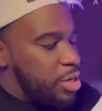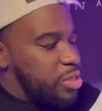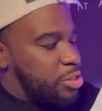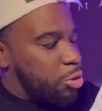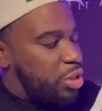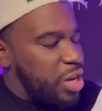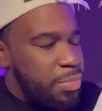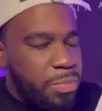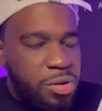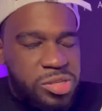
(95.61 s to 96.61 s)
So clean
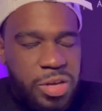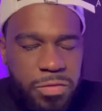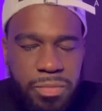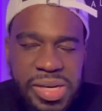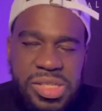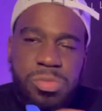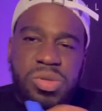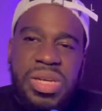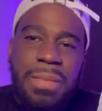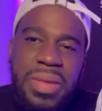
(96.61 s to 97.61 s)
up your personal information,
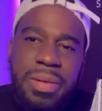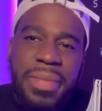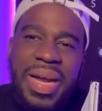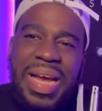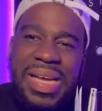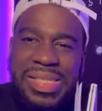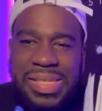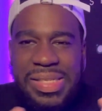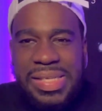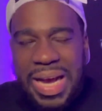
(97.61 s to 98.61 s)
which I mean by that is
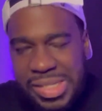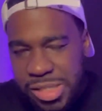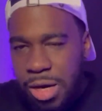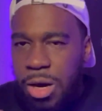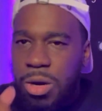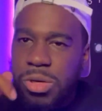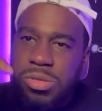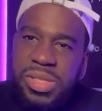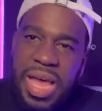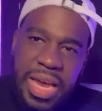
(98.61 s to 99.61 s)
detaching all
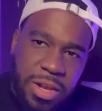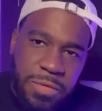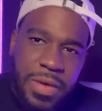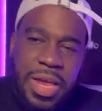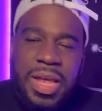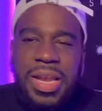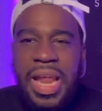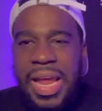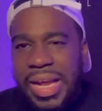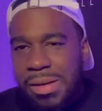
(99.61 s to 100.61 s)
those negative
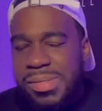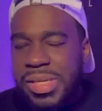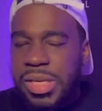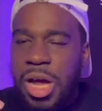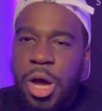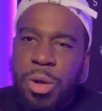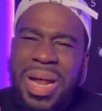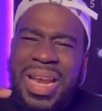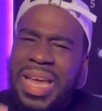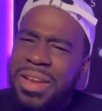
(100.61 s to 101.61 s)
names and
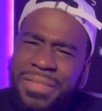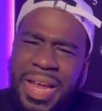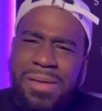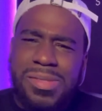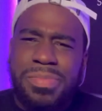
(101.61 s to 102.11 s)
not negative names,